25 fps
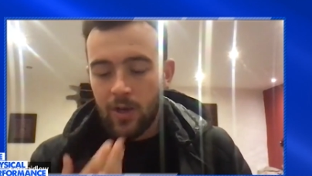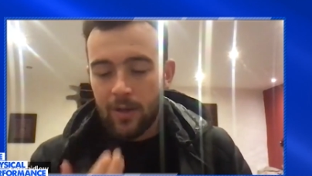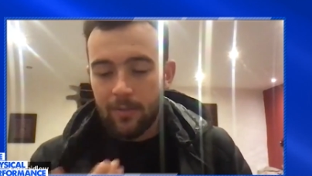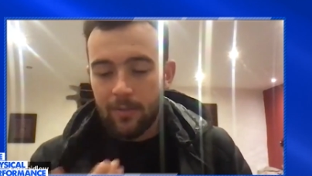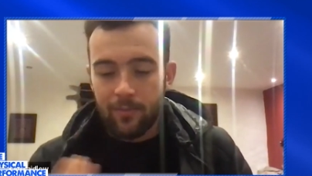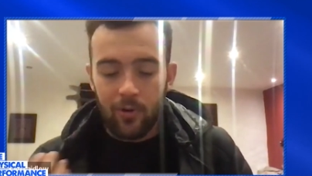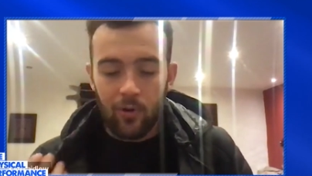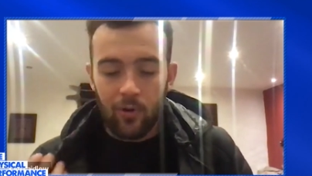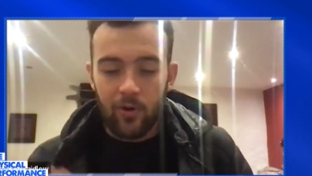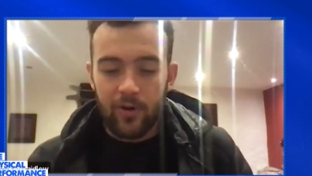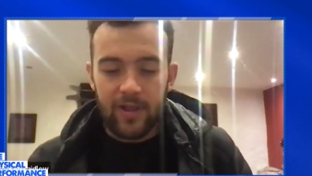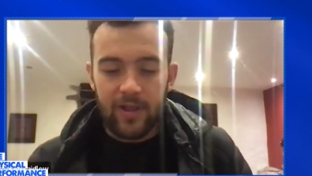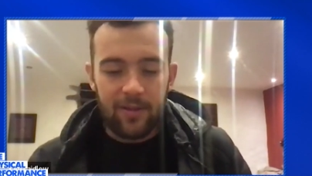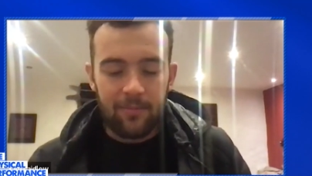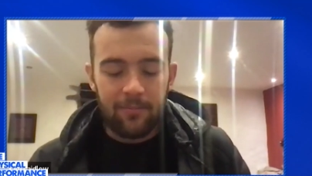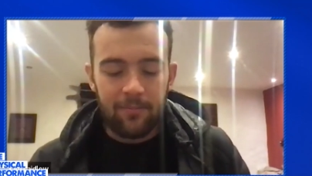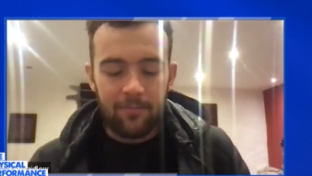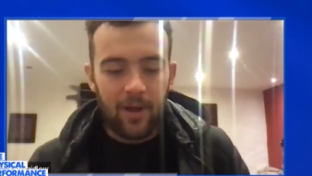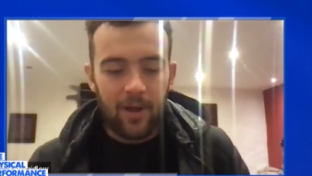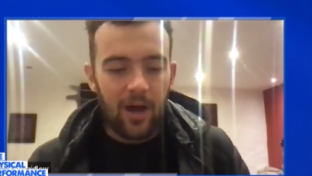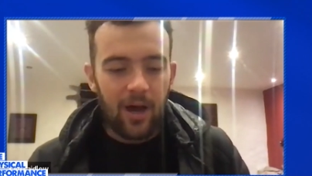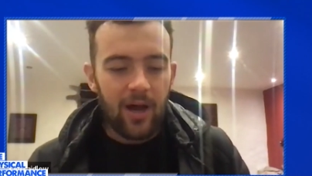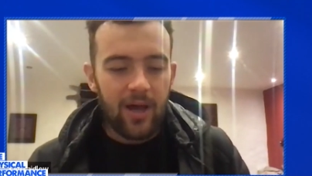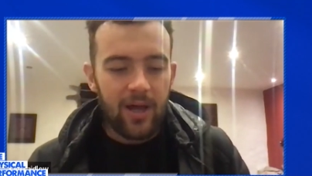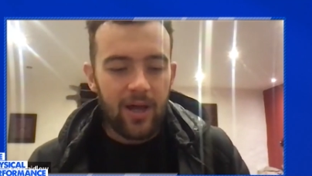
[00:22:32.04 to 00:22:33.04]
employed
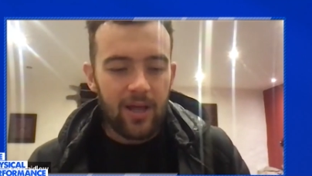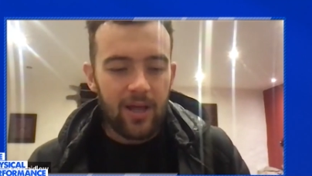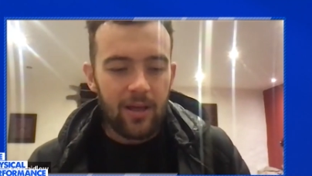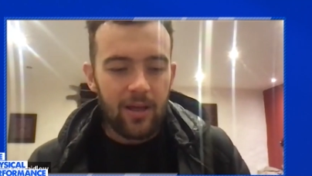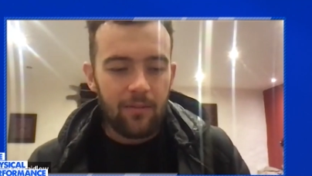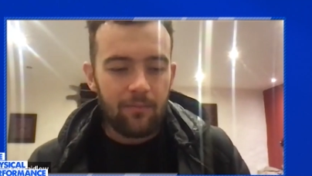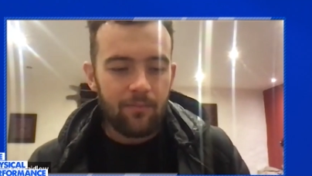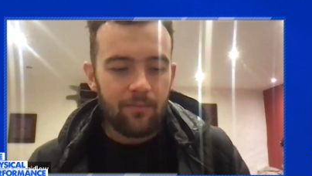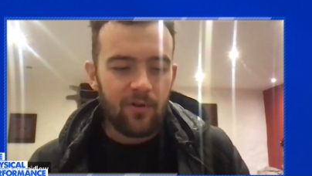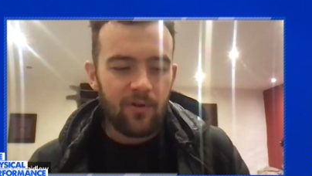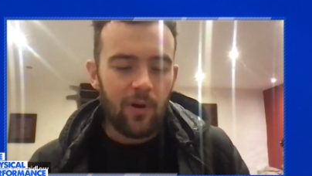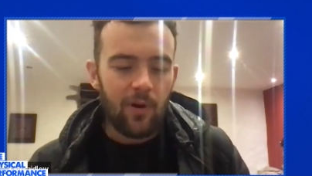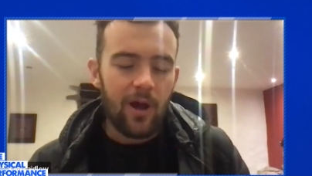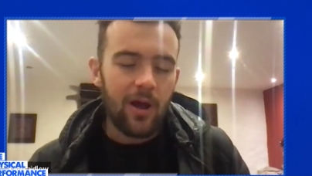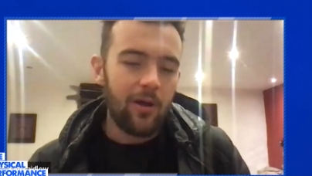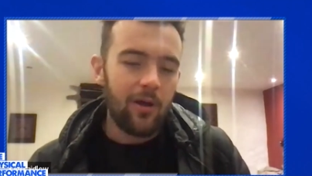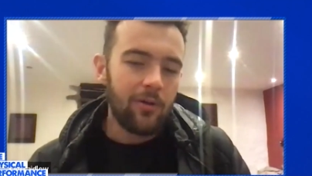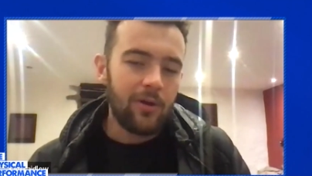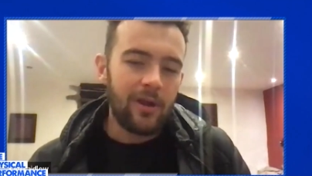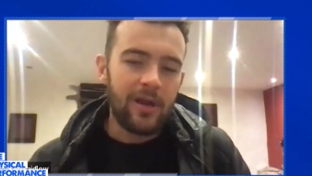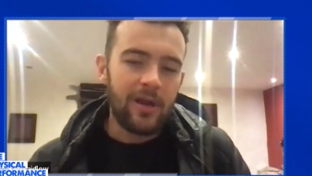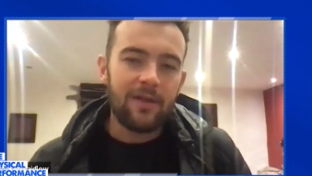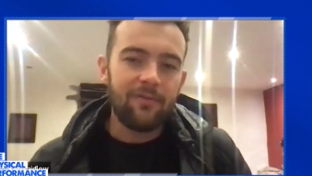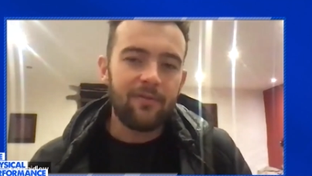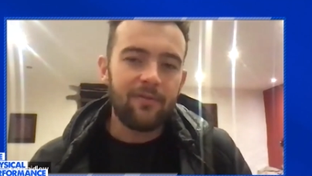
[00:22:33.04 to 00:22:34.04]
him, but I
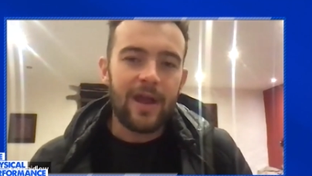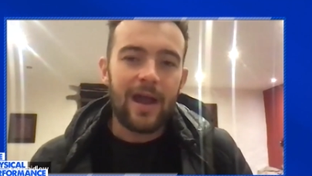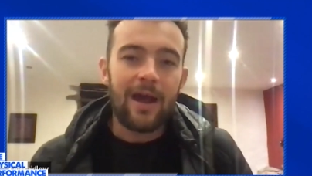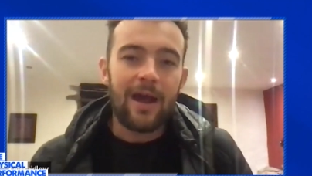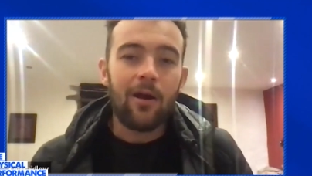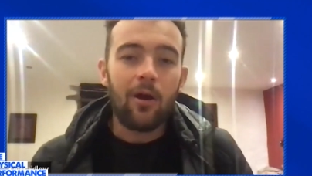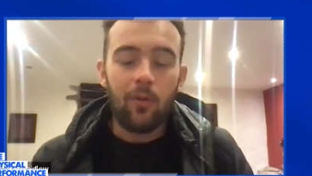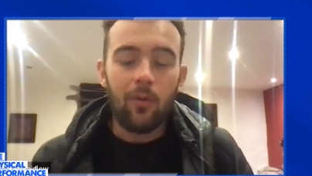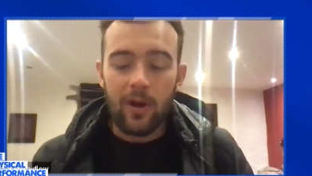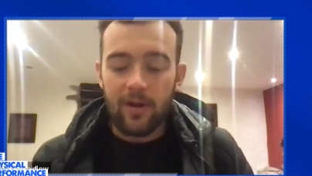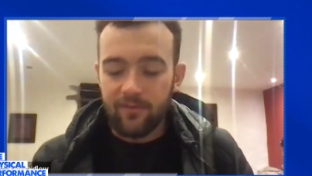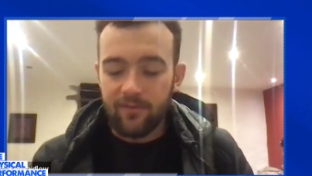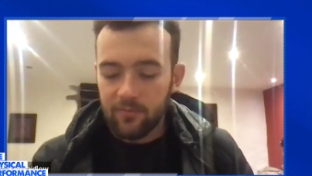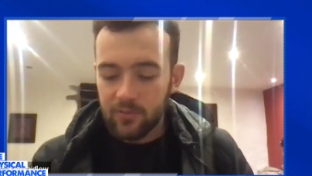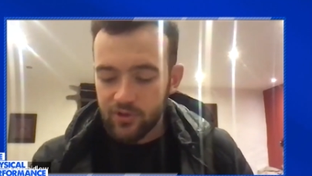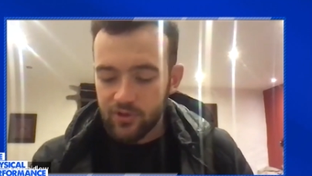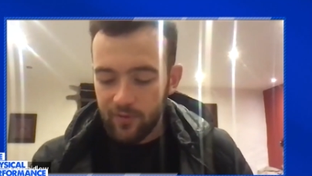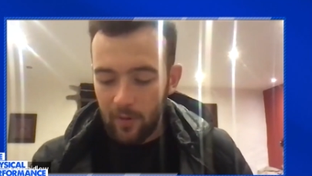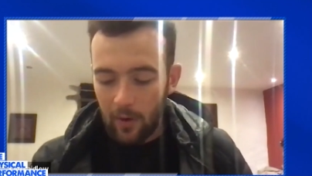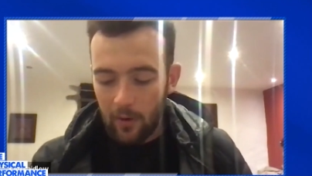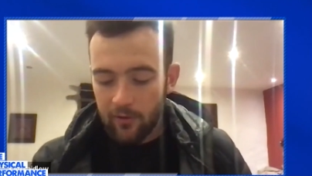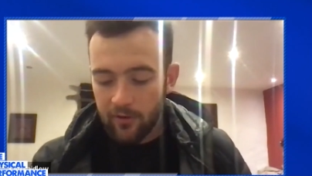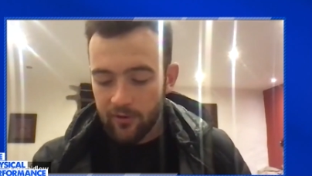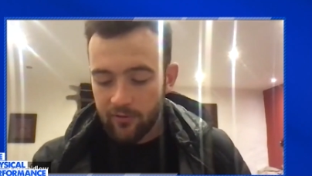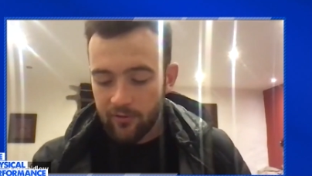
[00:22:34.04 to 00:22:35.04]
only live an hour away from
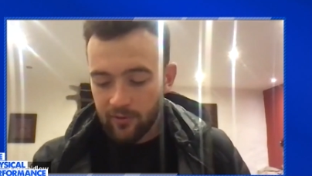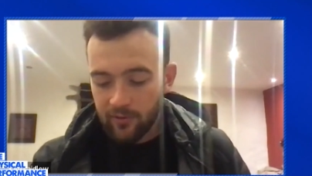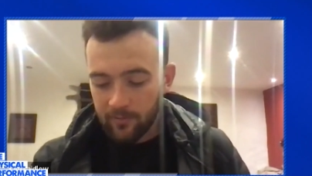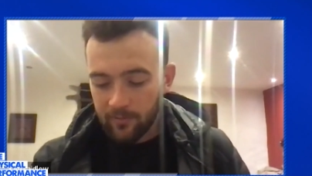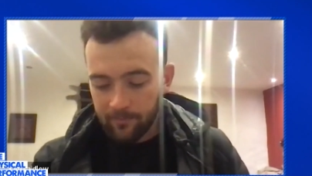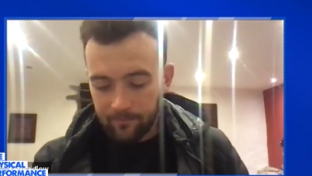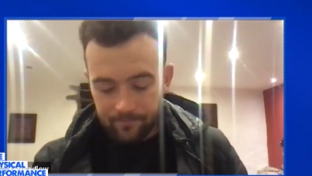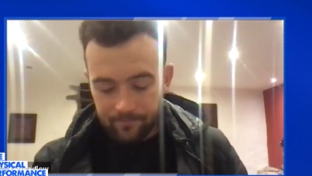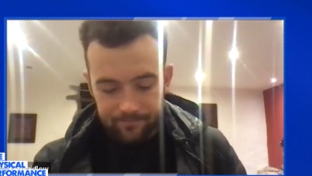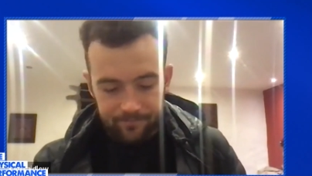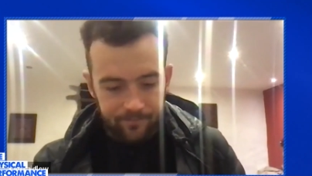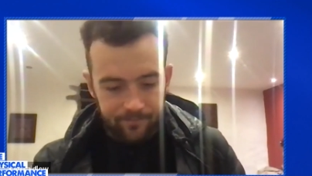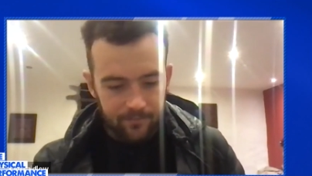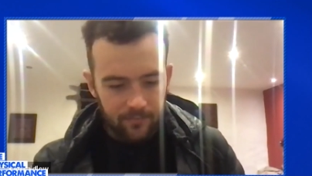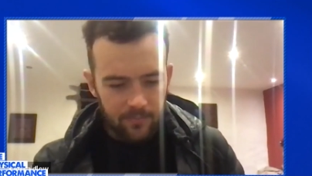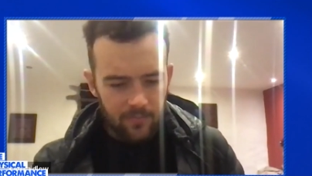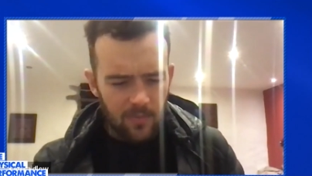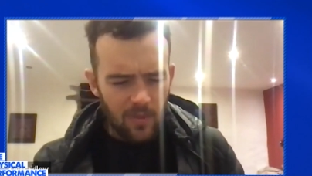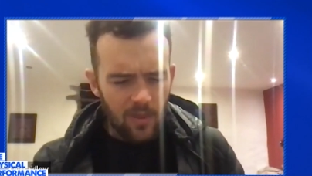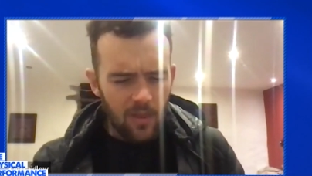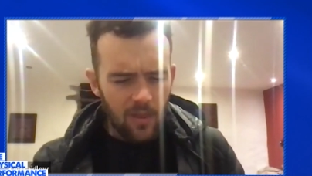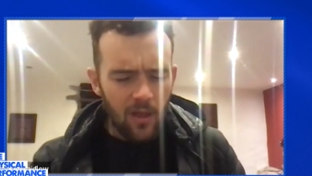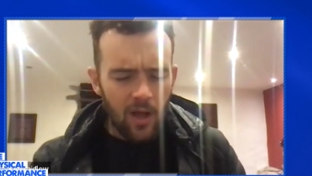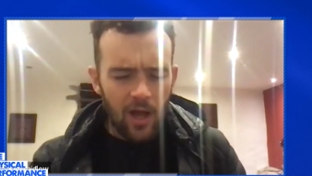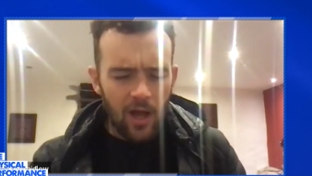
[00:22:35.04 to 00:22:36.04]
Girona, and
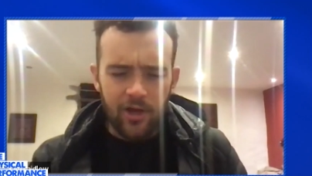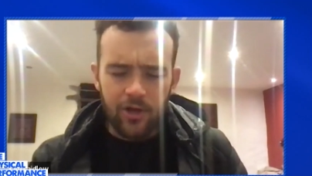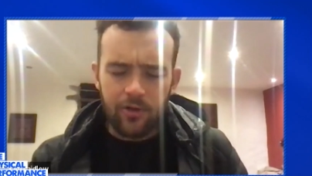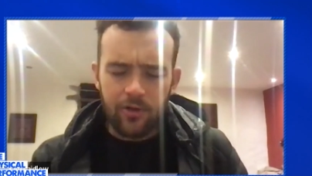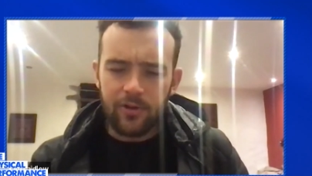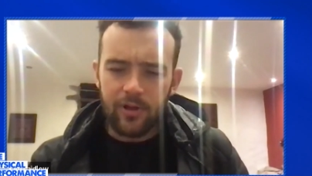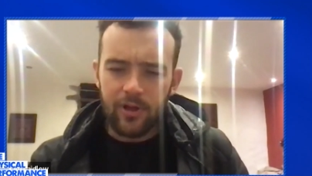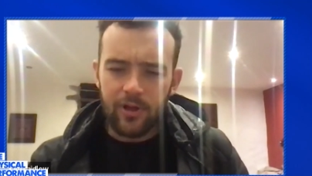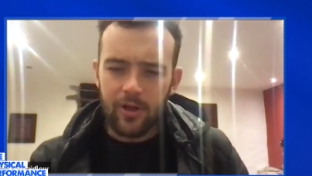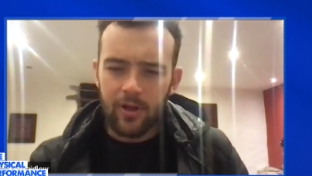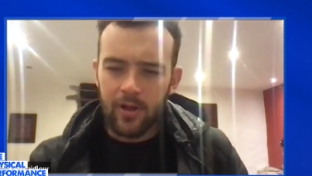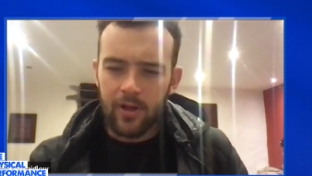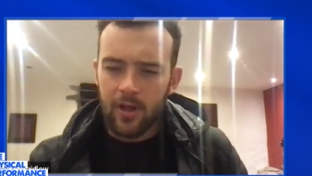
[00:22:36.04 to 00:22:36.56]
I knew